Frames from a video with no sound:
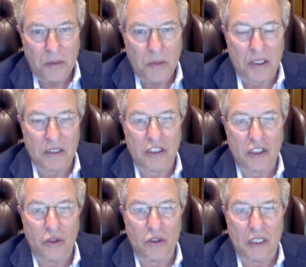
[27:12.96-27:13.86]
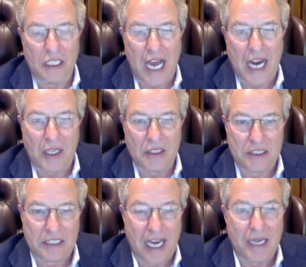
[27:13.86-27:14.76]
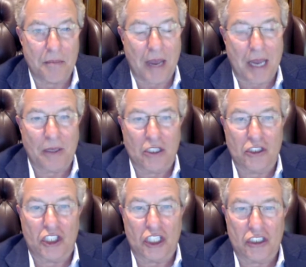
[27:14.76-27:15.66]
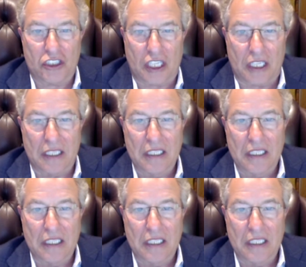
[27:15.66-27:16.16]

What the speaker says: Because they're usually not on site. Maybe the GC.